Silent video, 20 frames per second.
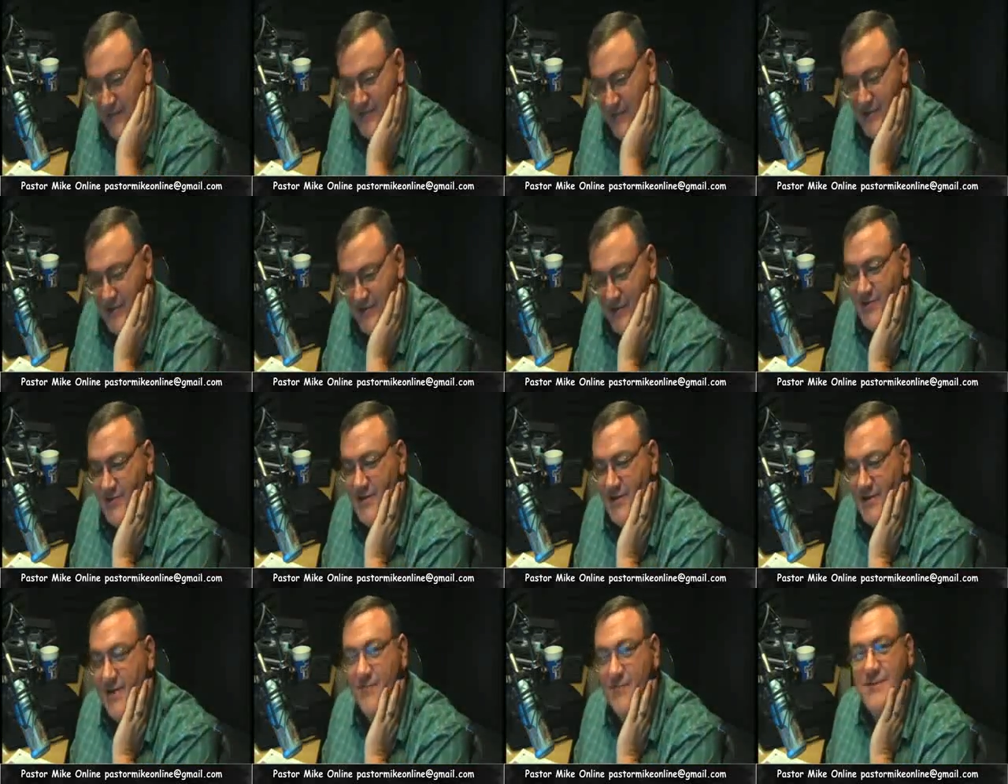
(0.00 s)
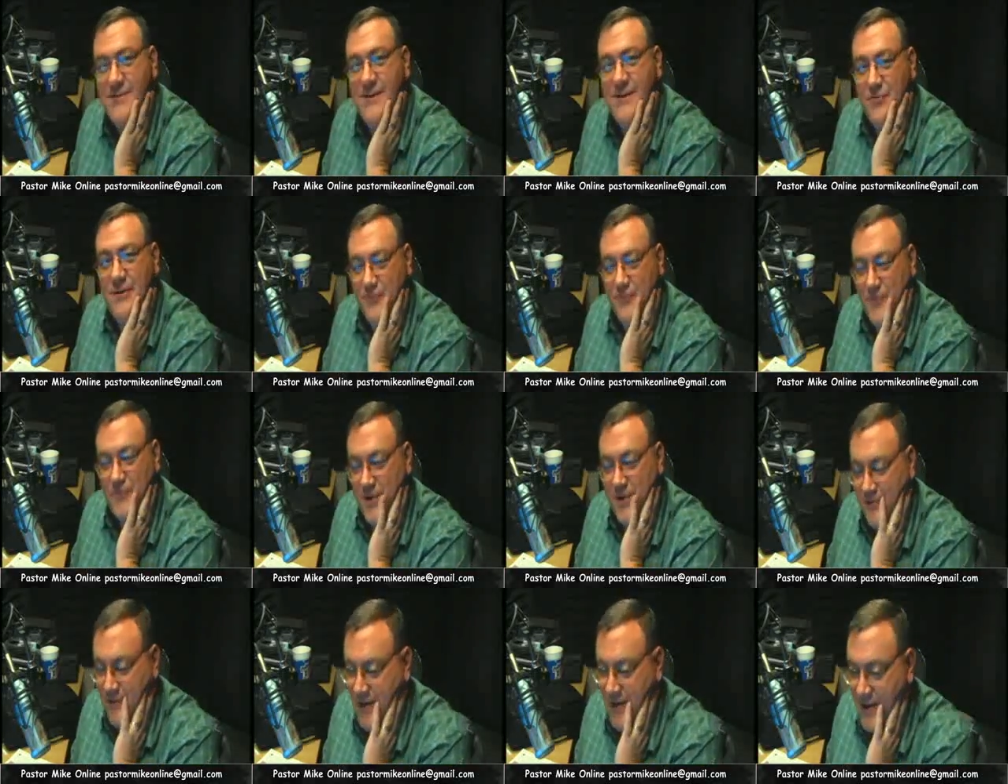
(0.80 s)
was in all these. He was in the
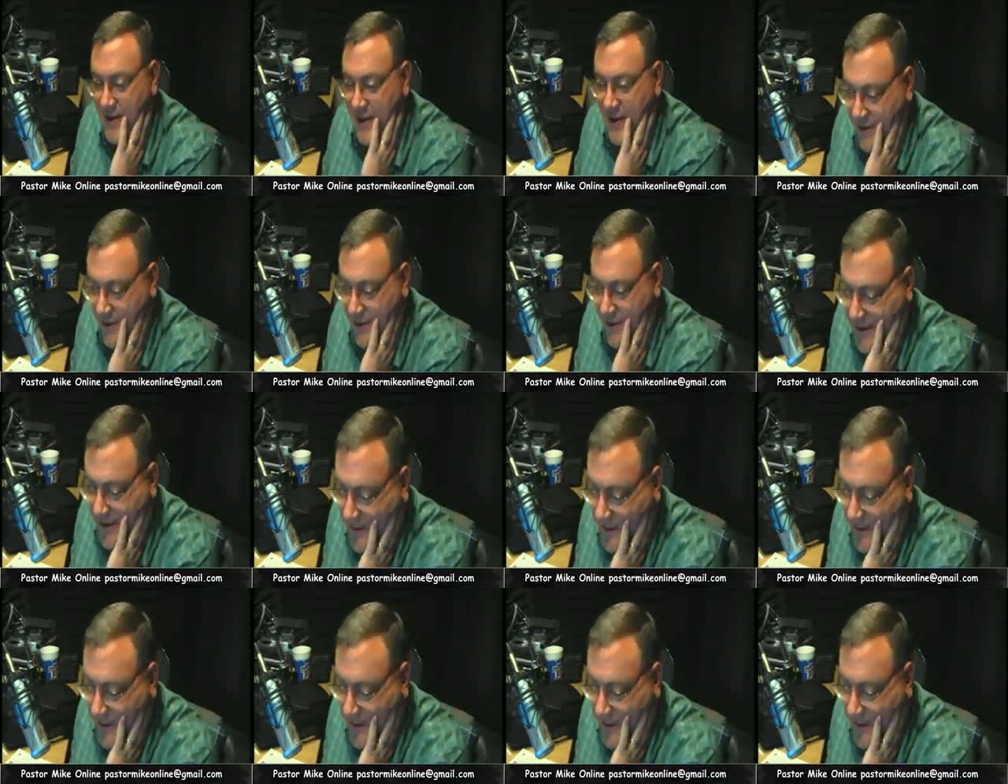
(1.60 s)
Thriller video. He did